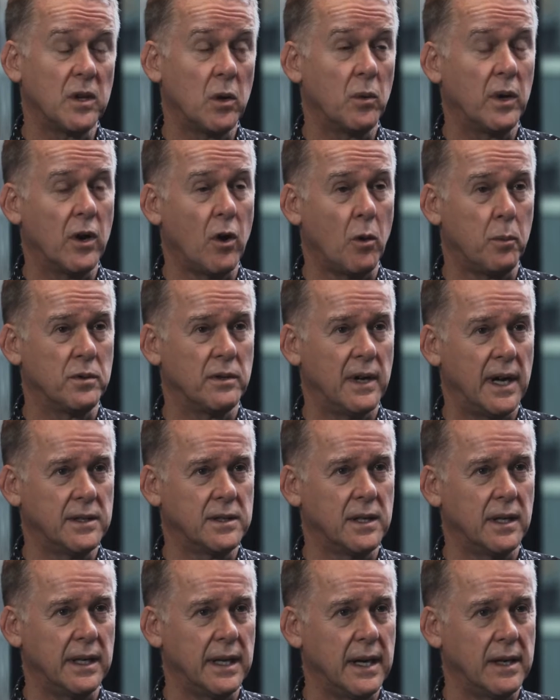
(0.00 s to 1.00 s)
that we operate
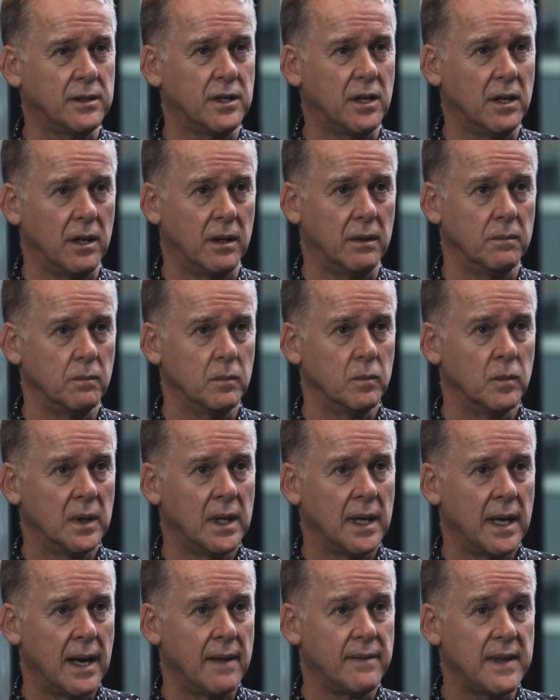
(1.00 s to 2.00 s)
at year two.
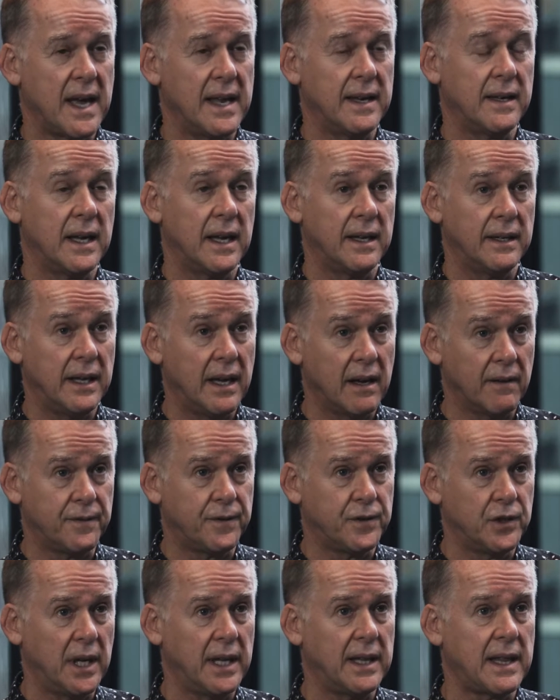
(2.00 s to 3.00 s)
And then in year
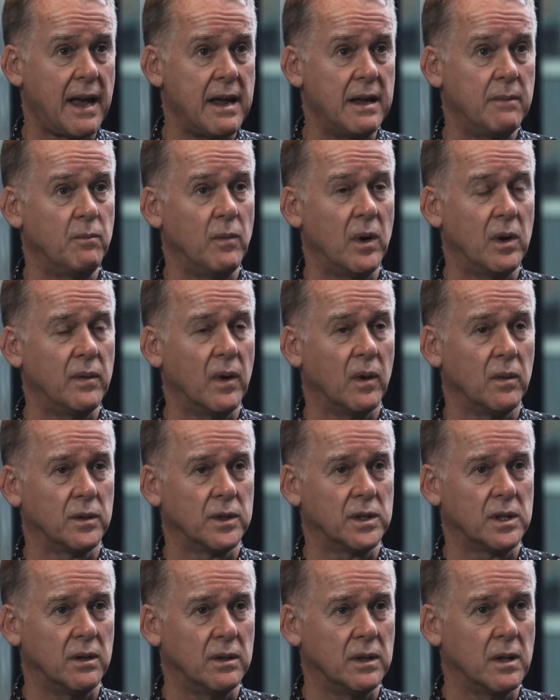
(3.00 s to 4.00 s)
three, they move on
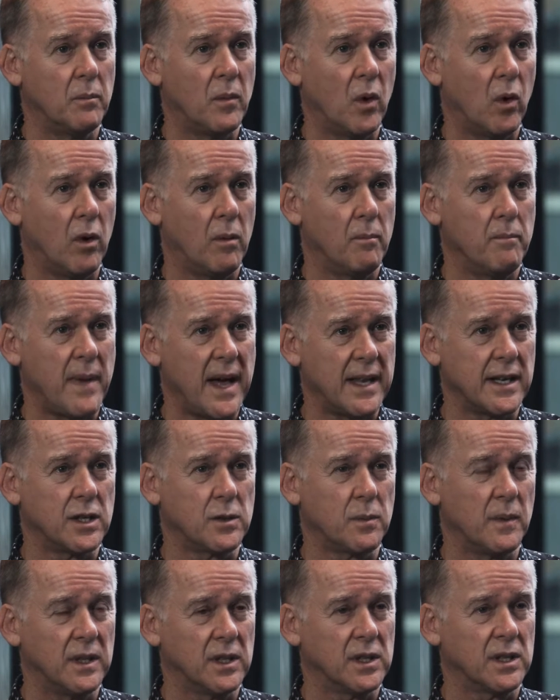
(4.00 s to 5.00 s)
to the more
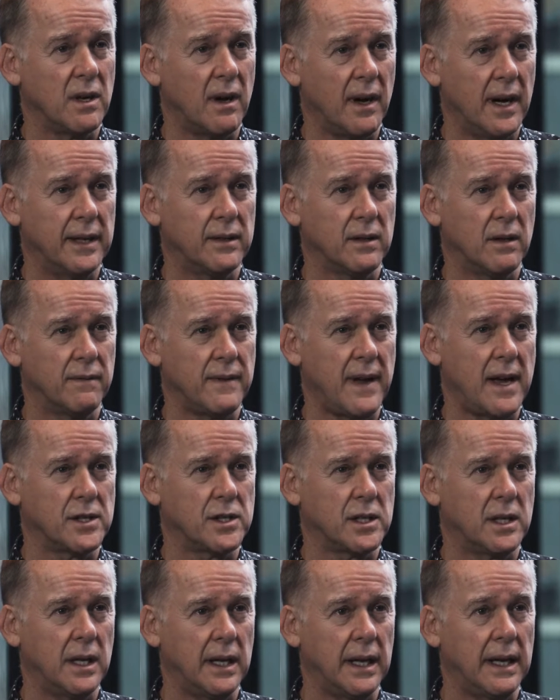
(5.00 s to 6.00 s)
management side of
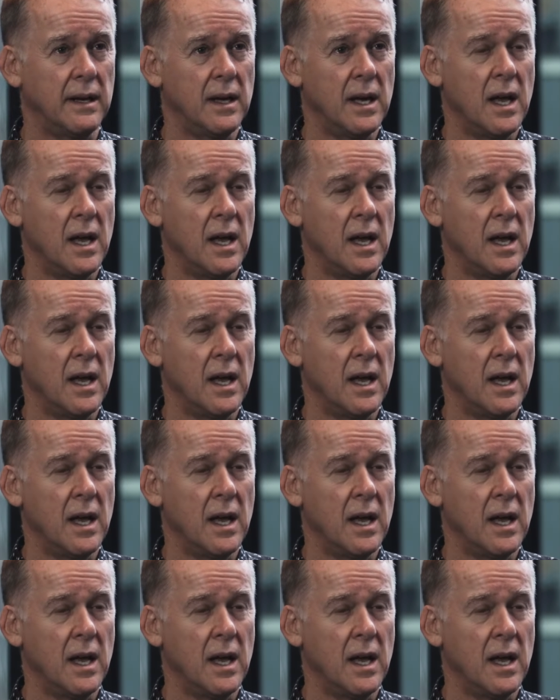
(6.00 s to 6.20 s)
actually